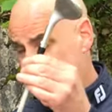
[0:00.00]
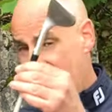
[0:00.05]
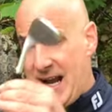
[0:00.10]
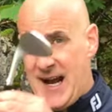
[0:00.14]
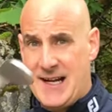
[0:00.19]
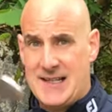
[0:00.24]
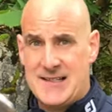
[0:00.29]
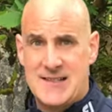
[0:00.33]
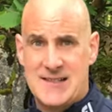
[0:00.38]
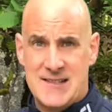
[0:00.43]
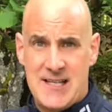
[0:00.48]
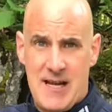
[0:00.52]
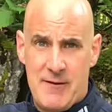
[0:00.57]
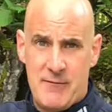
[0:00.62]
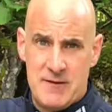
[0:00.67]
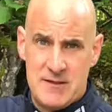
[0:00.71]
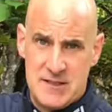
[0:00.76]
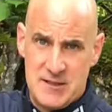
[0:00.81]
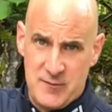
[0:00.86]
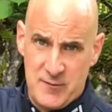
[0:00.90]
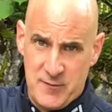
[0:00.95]
at
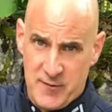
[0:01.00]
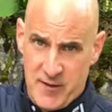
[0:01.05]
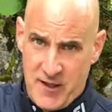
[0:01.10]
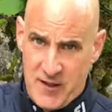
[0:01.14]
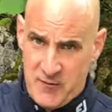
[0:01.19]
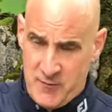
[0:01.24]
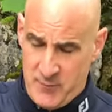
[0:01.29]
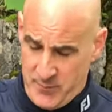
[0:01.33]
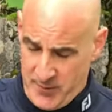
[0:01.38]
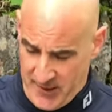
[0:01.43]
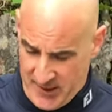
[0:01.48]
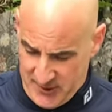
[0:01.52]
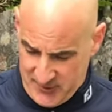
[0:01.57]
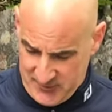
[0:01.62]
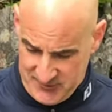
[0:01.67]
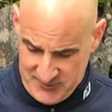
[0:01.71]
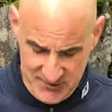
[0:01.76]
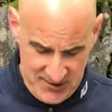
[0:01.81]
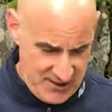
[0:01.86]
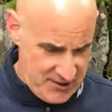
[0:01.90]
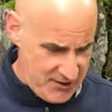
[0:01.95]
£75
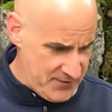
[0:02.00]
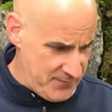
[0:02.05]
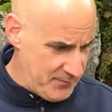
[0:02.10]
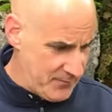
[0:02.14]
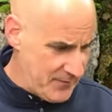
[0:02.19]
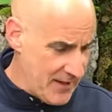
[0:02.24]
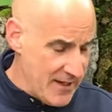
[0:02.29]
each.